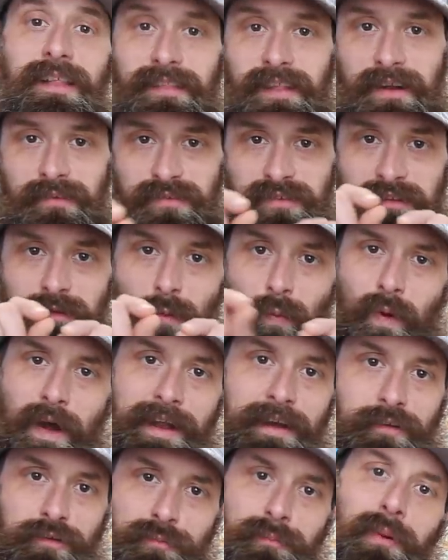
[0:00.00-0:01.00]
that I've seen the
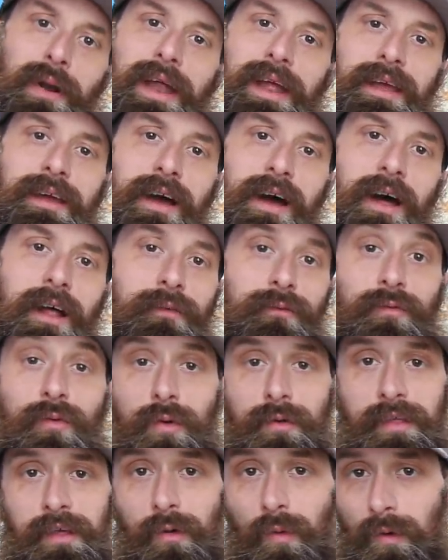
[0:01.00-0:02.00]
wires break on
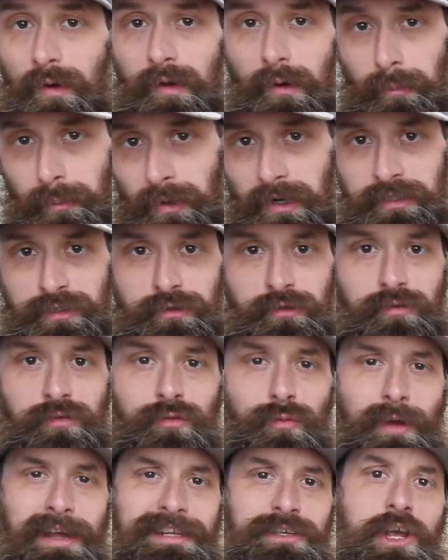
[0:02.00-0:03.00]
for the oil pressure
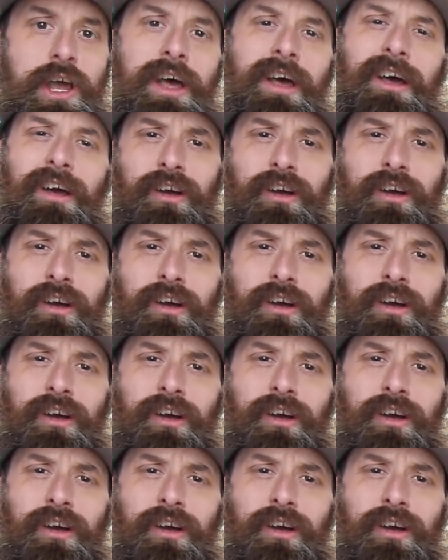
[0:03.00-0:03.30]
switch,